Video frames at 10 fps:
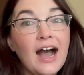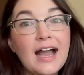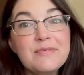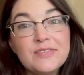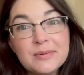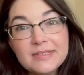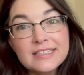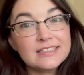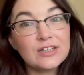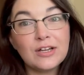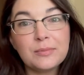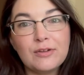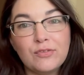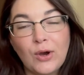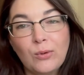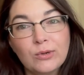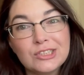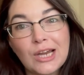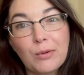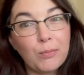I'm filming this on my phone, which
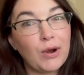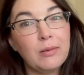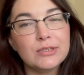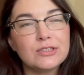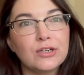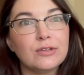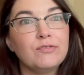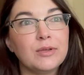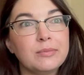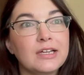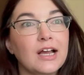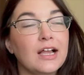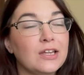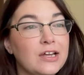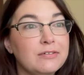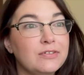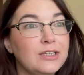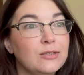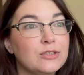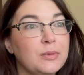I will probably start filming a lot of
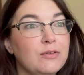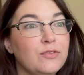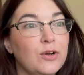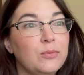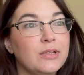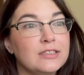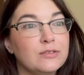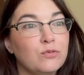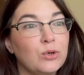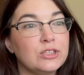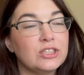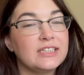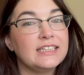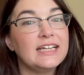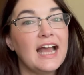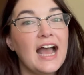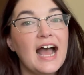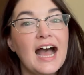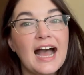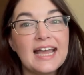videos on my phone because unfortunately,
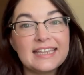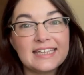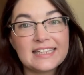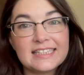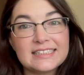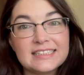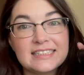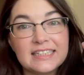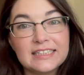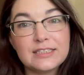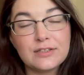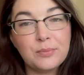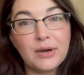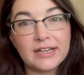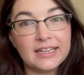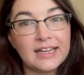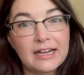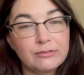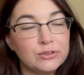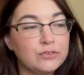I think this has kicked the bucket
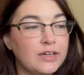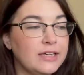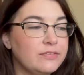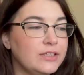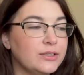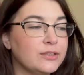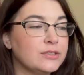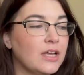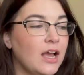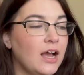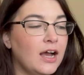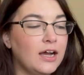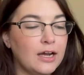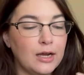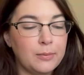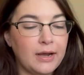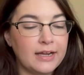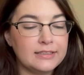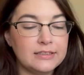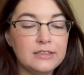after five years. Um, I
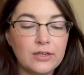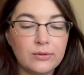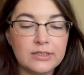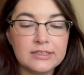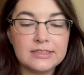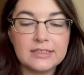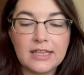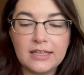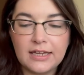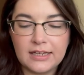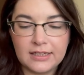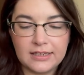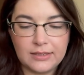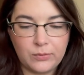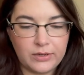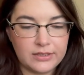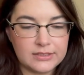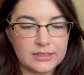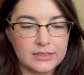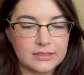did notice that, where is
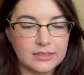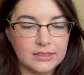it?